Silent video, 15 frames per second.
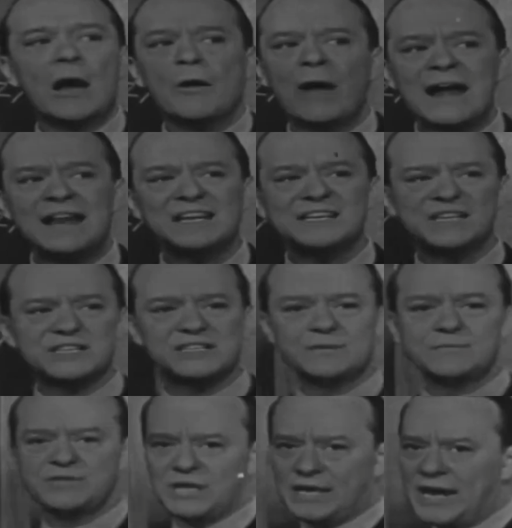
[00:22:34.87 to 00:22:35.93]
Now, writing
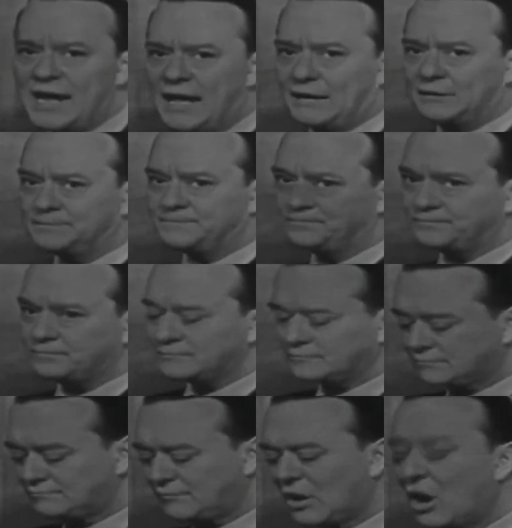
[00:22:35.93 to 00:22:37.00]
systems, again,
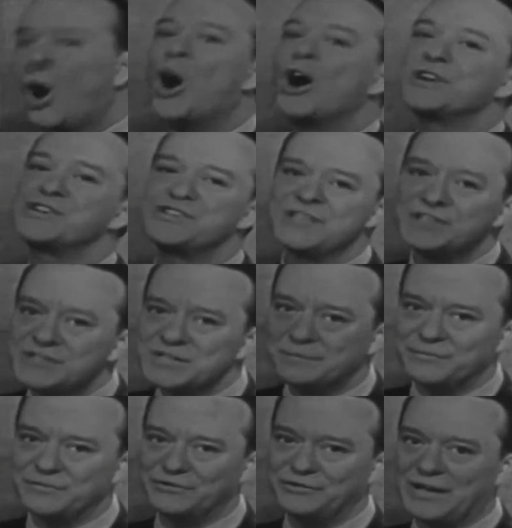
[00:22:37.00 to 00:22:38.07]
are
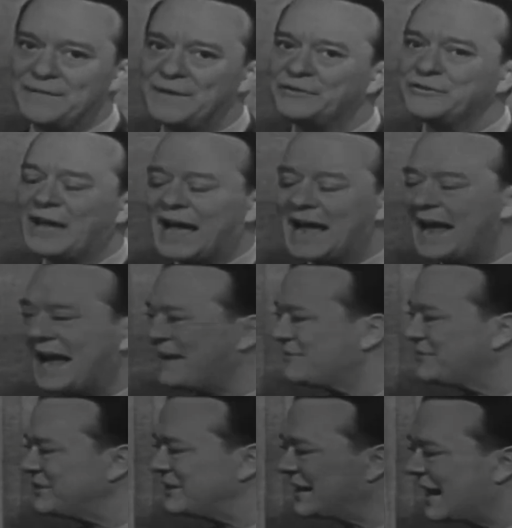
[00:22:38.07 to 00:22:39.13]
systems, and this I
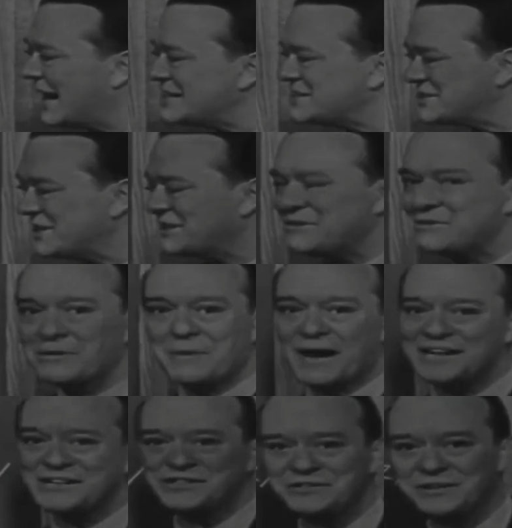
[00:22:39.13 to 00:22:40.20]
have to constantly
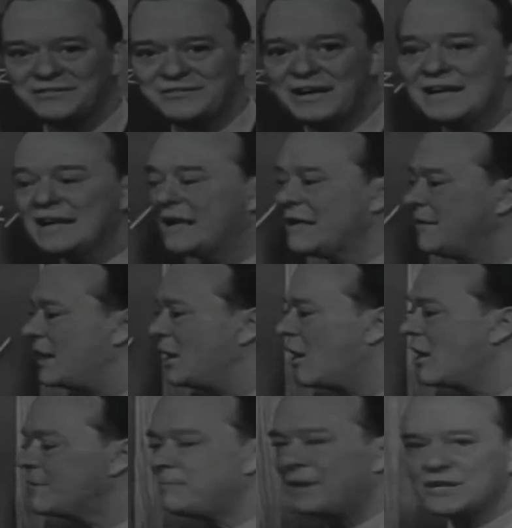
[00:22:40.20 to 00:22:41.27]
remind you of. They
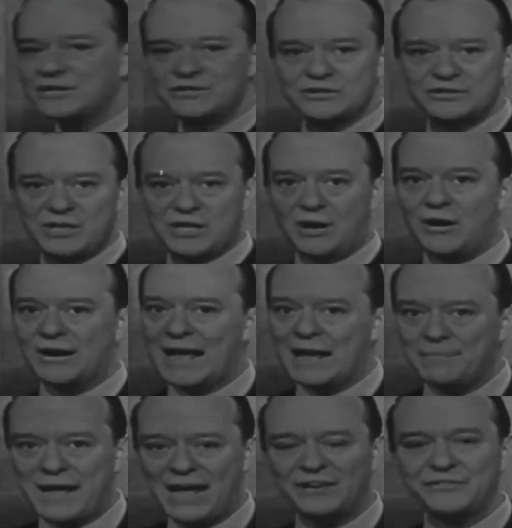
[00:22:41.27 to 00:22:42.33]
aren't pictures, they aren't
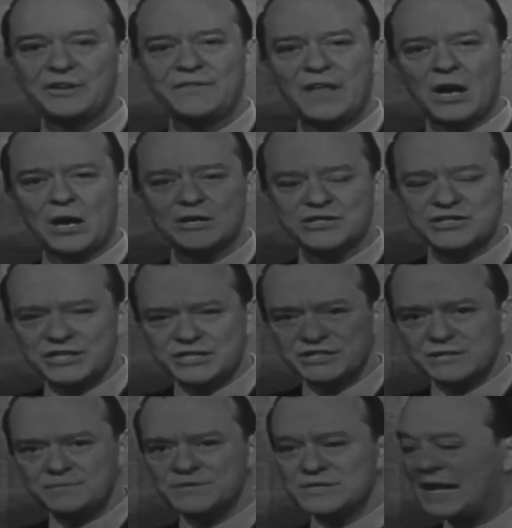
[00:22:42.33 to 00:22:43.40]
haphazard, they are
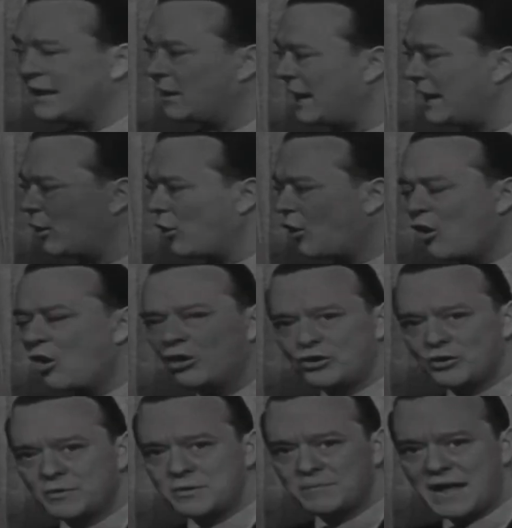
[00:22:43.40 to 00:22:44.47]
systems, and like all
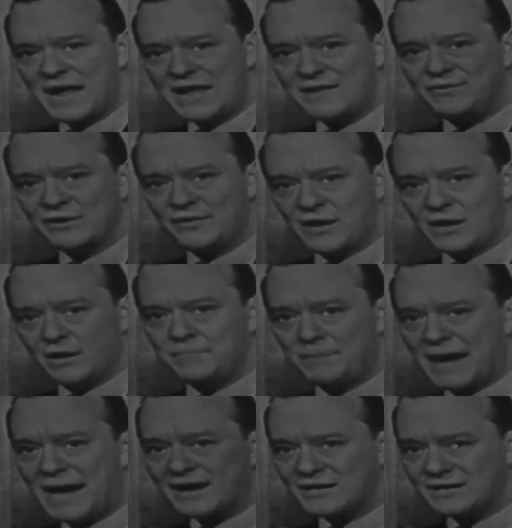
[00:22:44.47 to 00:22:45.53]
human behavior, they are
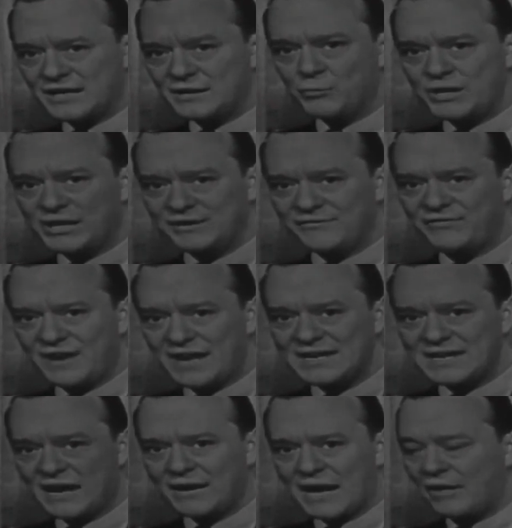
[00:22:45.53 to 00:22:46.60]
patterned, and we can
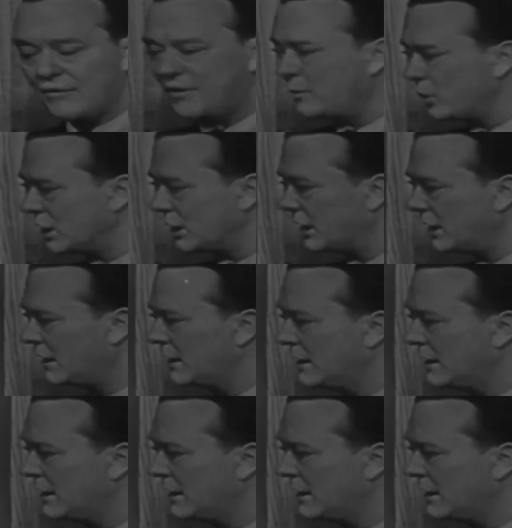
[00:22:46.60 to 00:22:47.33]
find out how they work.